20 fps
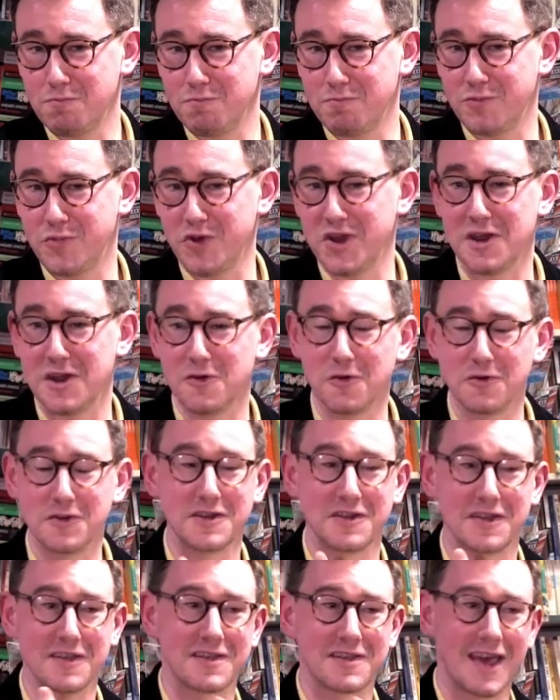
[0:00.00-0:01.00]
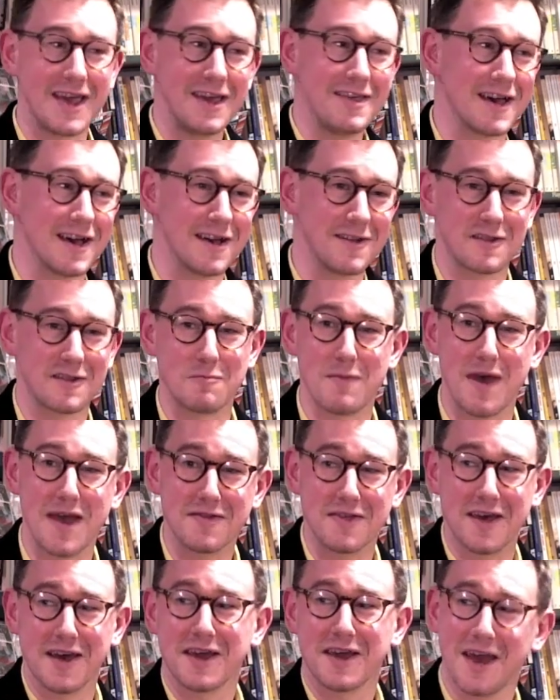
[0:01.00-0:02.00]
But in order to say that, to
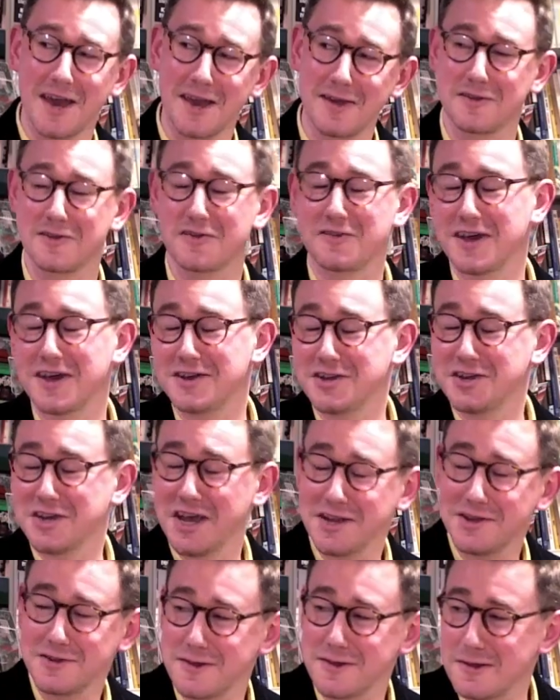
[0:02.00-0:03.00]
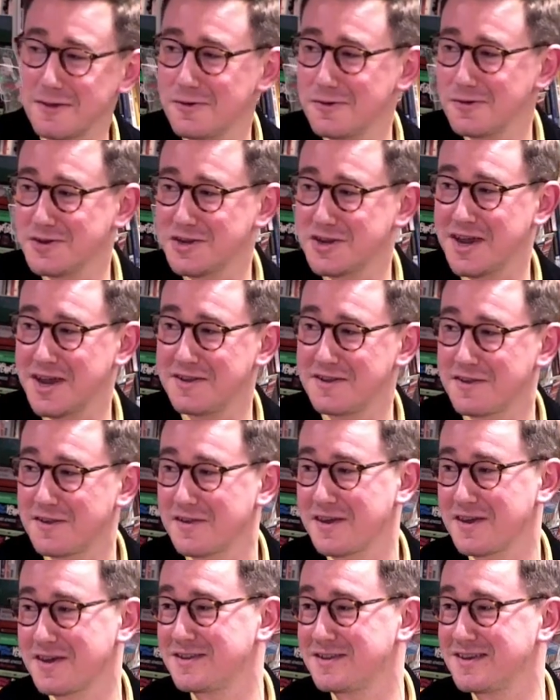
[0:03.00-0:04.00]
make that case, to try and change the law, change
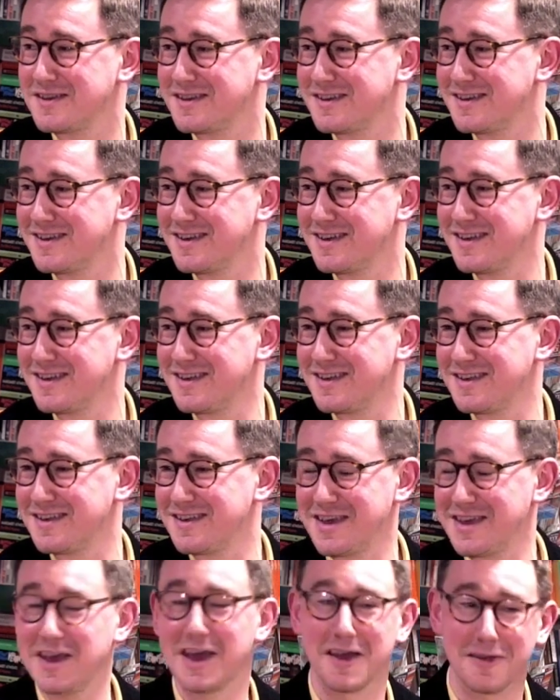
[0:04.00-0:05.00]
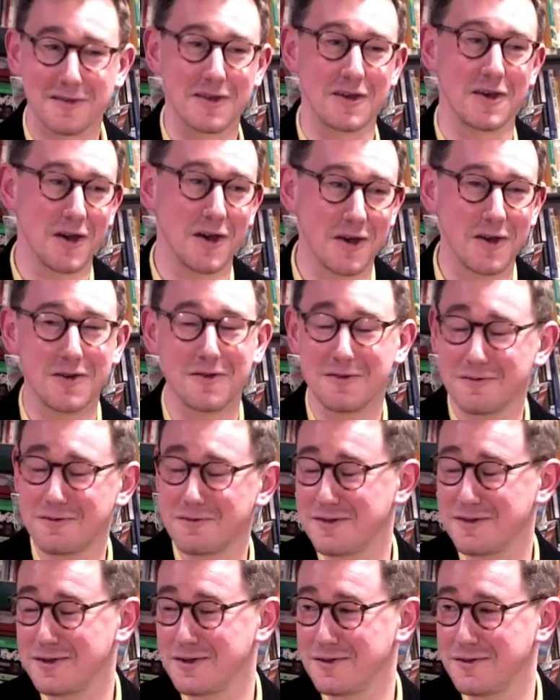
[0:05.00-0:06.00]
society, he has to hurt
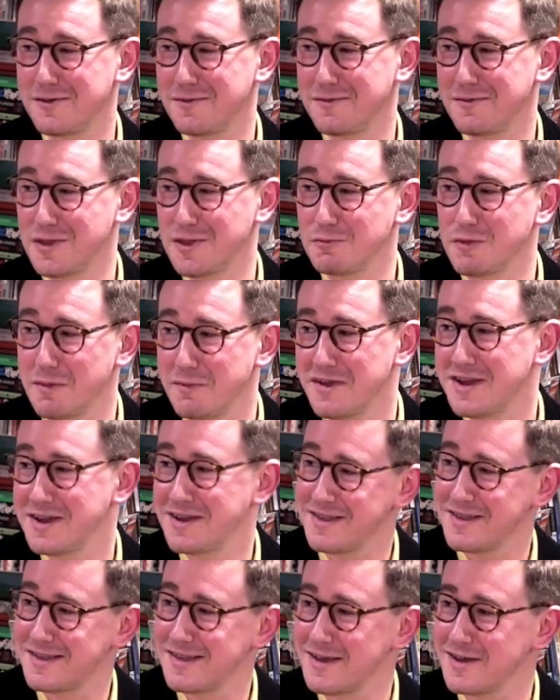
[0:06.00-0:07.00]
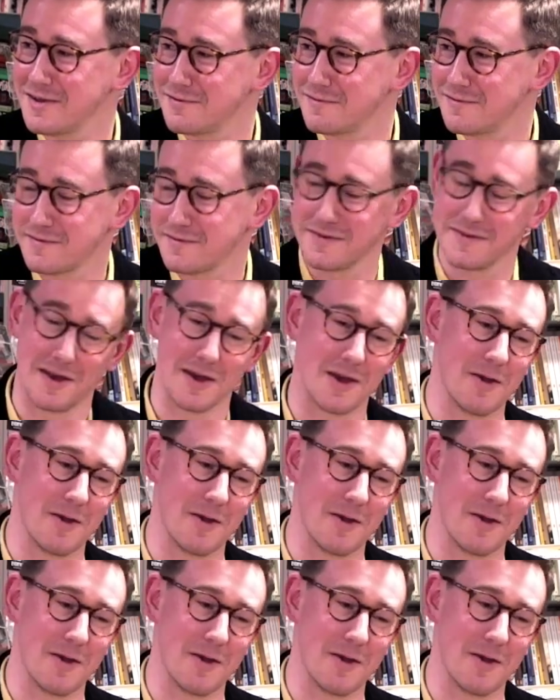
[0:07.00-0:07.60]
the women in his life.